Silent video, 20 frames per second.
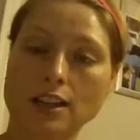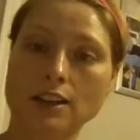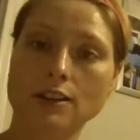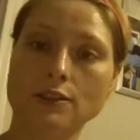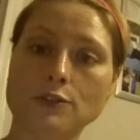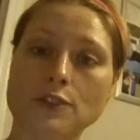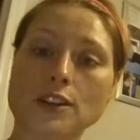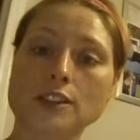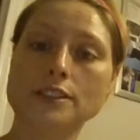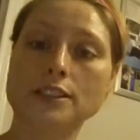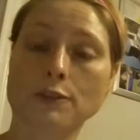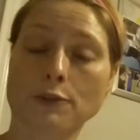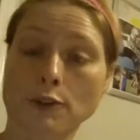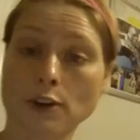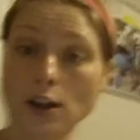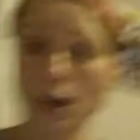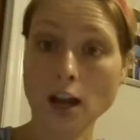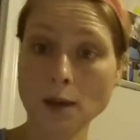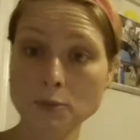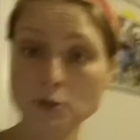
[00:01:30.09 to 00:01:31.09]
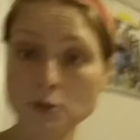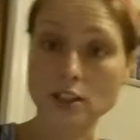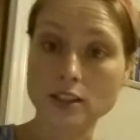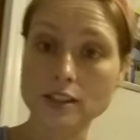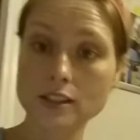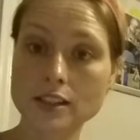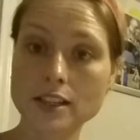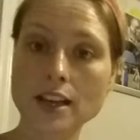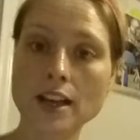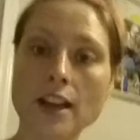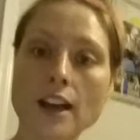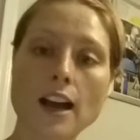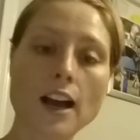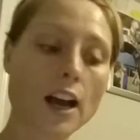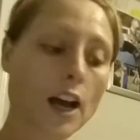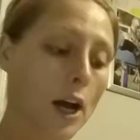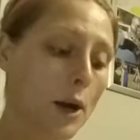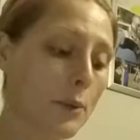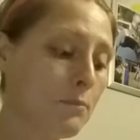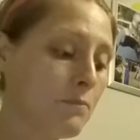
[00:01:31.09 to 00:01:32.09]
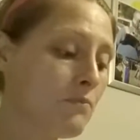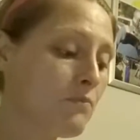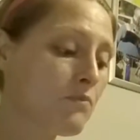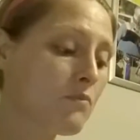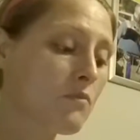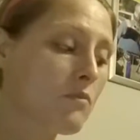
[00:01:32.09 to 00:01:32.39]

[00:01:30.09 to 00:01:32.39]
of different options. Um,